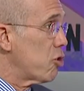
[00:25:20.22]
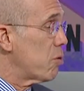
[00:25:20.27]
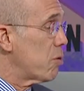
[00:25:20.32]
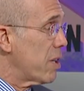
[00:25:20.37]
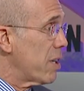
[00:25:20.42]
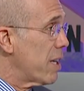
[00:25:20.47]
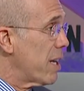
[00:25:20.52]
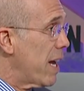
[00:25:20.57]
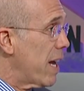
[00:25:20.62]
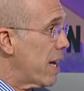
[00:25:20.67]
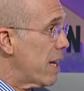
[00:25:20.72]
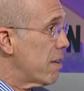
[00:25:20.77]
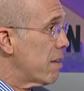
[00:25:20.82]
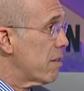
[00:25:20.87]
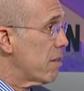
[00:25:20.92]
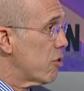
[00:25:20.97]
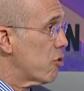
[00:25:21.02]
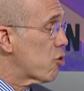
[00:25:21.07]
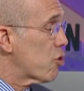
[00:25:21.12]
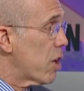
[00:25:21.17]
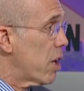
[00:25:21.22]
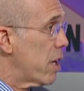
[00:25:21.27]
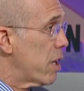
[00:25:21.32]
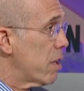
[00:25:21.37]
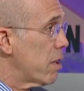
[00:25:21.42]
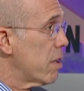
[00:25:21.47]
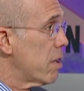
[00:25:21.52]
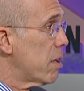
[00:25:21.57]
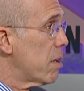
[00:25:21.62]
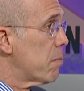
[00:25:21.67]
you can get yeah. in
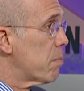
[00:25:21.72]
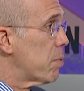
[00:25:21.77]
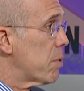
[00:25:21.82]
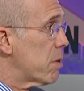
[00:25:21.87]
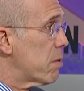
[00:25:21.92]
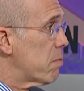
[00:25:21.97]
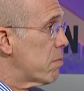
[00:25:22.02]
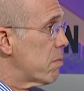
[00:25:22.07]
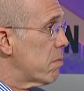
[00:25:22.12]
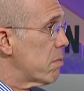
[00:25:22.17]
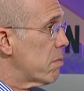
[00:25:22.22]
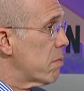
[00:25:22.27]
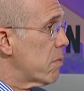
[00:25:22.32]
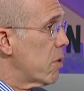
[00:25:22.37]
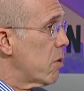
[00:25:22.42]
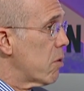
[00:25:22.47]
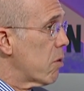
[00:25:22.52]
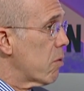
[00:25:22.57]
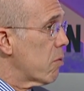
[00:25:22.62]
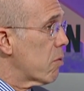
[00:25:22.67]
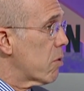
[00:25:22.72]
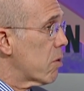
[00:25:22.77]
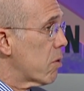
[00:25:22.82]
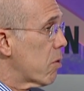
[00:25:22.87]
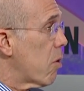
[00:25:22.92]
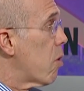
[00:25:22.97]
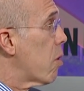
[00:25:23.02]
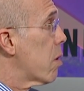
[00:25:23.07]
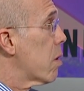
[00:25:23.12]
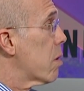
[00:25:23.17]
China, but you know
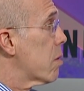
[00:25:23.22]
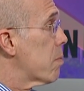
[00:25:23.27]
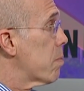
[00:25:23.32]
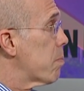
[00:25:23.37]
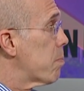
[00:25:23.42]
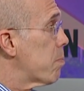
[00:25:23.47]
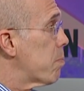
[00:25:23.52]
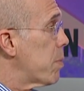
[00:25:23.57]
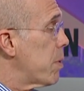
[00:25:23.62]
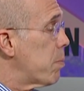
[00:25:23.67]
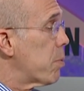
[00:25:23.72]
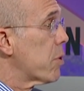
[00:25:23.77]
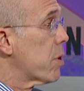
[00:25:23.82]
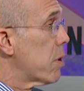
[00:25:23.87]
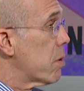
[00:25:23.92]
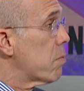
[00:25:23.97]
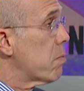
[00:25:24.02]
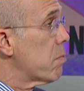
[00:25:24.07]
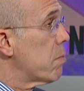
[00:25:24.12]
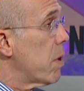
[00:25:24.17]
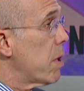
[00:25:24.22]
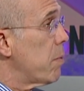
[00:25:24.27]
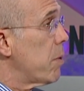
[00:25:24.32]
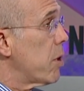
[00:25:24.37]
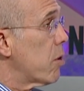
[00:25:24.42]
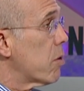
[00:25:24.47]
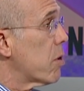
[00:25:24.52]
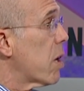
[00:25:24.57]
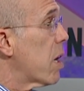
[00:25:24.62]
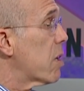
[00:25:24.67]
there are people that
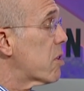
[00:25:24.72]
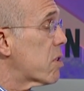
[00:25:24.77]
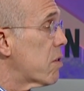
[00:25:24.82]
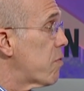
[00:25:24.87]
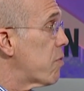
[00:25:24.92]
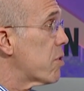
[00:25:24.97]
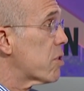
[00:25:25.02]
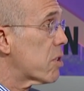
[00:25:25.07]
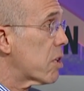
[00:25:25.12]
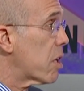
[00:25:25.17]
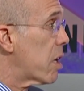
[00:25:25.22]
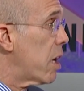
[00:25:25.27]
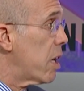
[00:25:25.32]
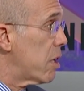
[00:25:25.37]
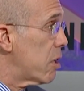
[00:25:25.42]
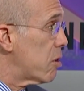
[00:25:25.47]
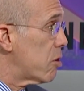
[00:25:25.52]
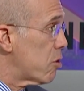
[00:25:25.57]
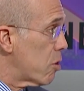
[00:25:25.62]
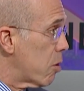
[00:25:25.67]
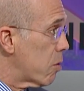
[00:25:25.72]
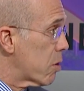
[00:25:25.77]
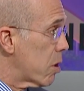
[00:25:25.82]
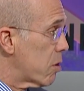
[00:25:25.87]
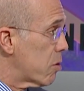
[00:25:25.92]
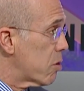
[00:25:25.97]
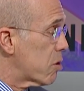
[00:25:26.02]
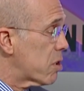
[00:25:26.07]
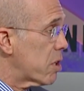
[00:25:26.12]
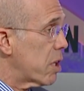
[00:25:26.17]
maybe are not sophisticated and don't yeah.
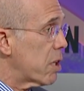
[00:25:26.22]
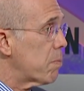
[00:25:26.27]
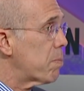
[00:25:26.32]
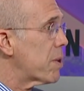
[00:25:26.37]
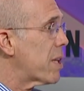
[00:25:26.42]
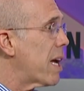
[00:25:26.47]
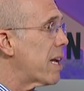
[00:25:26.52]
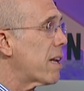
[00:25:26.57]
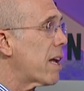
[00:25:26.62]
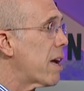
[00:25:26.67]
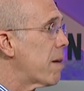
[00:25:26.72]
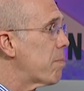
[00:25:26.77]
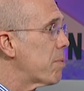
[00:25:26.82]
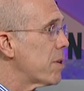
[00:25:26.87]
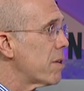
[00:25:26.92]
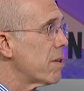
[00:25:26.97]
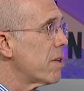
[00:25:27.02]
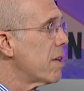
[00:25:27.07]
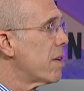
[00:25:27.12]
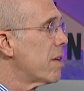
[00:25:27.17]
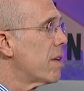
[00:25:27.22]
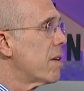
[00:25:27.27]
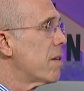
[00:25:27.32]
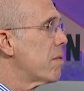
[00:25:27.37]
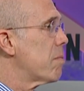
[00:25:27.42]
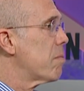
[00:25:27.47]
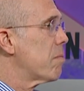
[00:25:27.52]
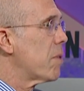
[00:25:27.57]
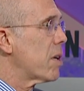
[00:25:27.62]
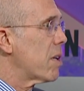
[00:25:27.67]
understand it. But that happened.
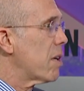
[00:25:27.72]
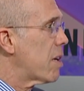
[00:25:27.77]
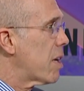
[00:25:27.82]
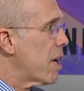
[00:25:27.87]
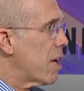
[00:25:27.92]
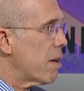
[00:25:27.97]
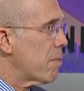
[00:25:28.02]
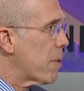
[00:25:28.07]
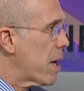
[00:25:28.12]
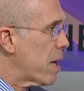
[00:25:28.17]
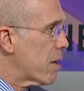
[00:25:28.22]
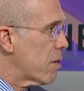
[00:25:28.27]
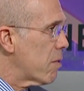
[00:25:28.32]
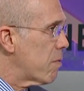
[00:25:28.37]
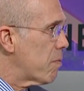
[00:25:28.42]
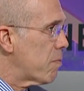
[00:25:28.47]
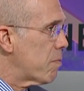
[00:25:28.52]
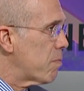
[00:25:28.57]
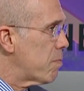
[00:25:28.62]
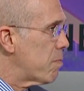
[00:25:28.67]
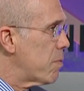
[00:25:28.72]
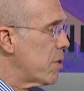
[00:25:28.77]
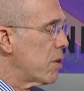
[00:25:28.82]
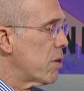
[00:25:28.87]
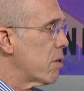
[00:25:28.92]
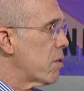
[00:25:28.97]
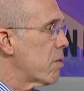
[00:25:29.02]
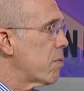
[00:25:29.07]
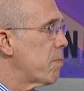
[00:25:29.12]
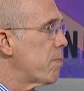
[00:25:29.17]
Money came out of you
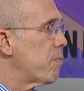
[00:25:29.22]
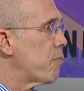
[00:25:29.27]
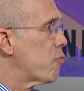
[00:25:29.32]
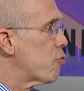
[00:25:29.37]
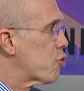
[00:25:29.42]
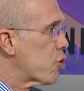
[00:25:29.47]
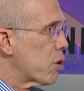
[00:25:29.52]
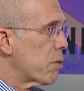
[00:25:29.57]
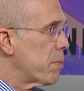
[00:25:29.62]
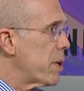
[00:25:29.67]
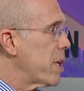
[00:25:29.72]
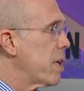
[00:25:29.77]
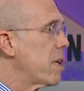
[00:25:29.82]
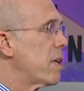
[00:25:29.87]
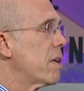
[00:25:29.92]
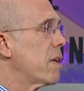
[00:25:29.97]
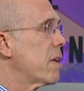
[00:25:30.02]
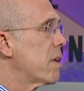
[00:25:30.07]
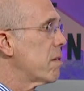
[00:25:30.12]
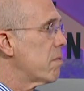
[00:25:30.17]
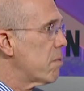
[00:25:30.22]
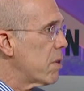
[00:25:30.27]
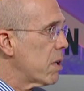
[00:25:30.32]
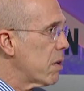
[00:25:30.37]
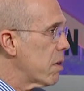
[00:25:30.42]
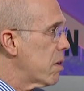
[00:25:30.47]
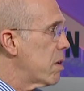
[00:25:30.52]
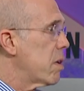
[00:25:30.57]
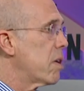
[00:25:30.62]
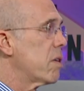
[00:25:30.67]
know Germany and
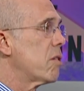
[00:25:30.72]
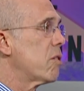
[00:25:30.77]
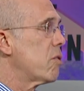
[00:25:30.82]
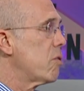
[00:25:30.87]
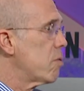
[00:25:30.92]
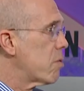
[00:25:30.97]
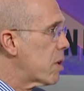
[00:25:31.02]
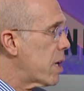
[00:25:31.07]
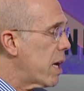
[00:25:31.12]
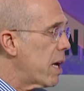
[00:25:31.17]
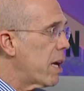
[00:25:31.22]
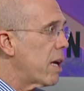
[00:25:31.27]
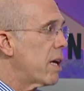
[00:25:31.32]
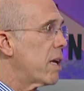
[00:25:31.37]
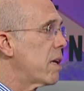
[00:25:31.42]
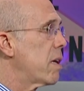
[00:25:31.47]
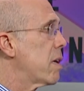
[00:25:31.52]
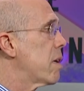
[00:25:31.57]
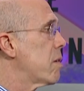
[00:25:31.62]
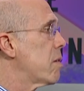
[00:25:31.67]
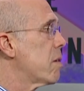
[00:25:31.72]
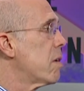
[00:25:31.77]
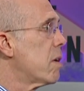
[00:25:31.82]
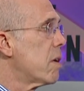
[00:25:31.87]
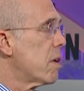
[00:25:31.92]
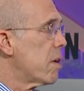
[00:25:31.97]
Italy and the UK and